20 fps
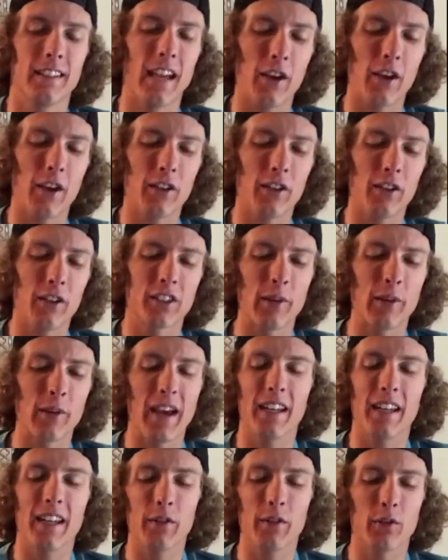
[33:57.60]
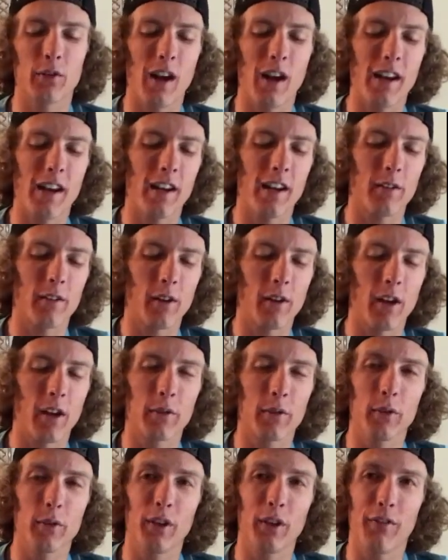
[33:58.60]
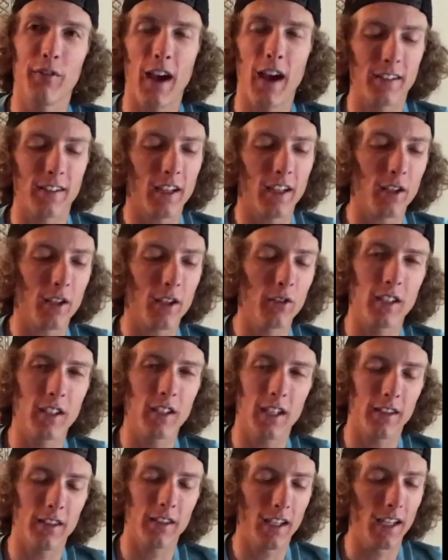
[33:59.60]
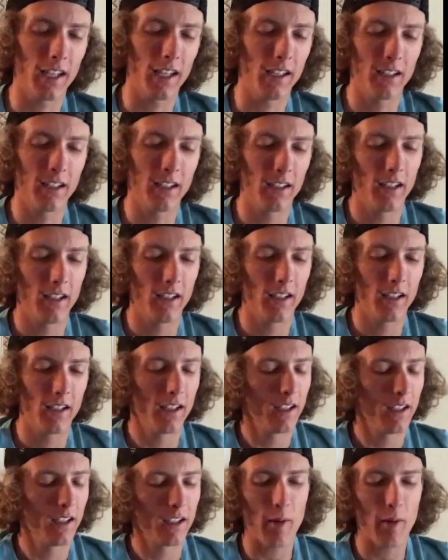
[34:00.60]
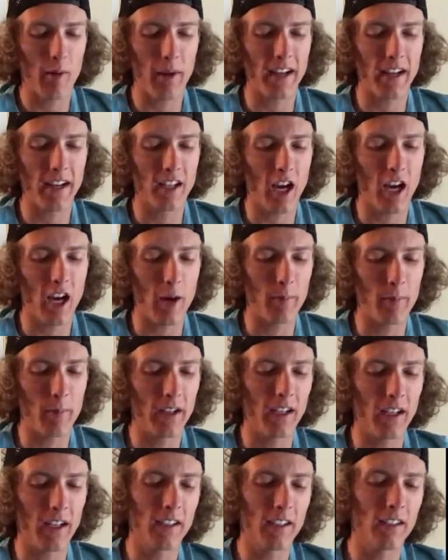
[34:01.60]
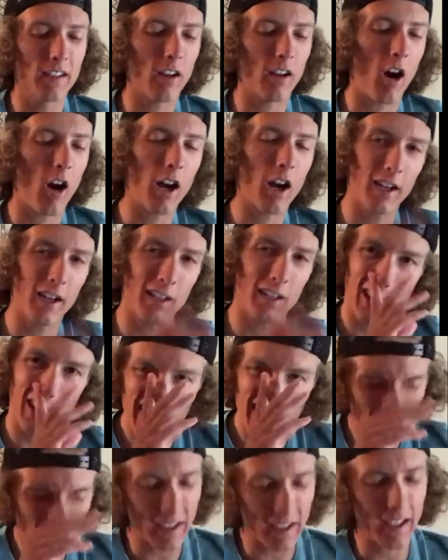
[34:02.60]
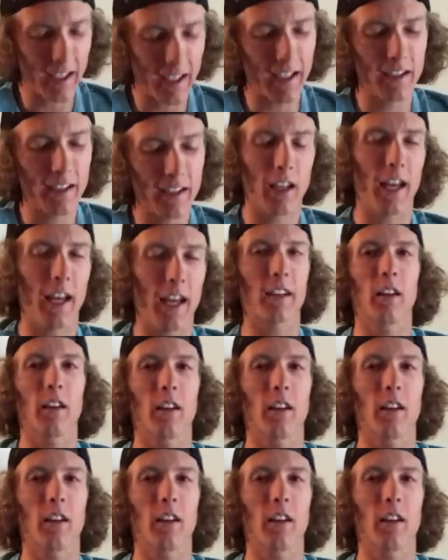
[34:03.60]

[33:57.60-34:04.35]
Yeah, it was good, man. He was ready to run really fast at Houston, and then got banged up. And it's hard for him to get into a